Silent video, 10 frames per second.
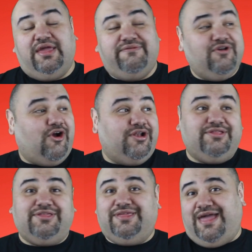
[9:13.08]
even
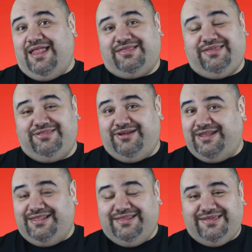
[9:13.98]
Guardians of the Galaxy is
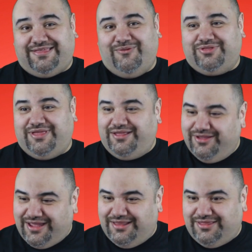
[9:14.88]
on that list. I was like
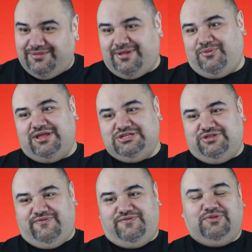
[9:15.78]
looking at the list, I'm like, wow, I
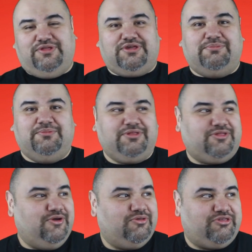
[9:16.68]
just reviewed this a couple of
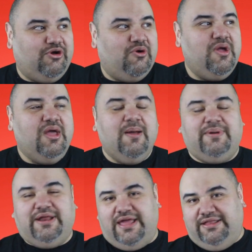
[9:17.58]
months ago. So,
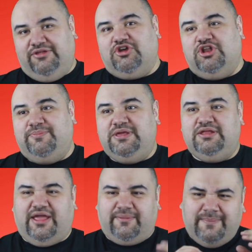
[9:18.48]
but again, these are going to
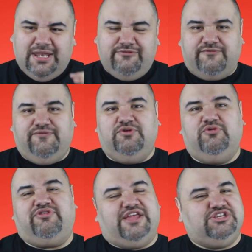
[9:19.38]
be like mini
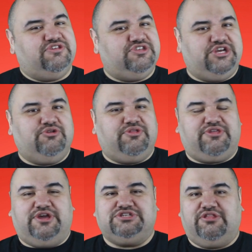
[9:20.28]
reviews and just general
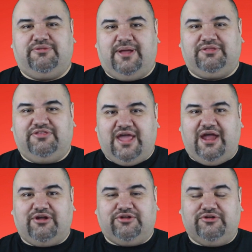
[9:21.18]
discussions about these
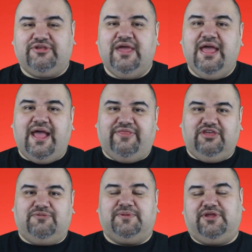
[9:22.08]
characters and
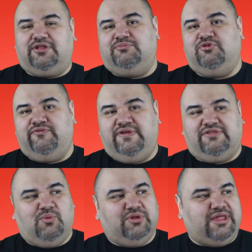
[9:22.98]
these particular
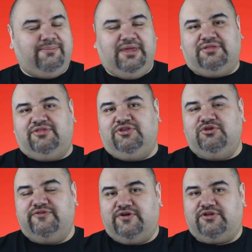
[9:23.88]
movies and what they mean to the
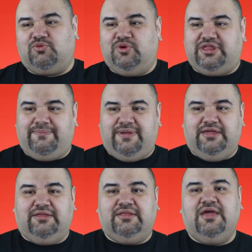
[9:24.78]
universe, what they
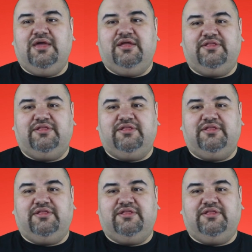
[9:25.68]
mean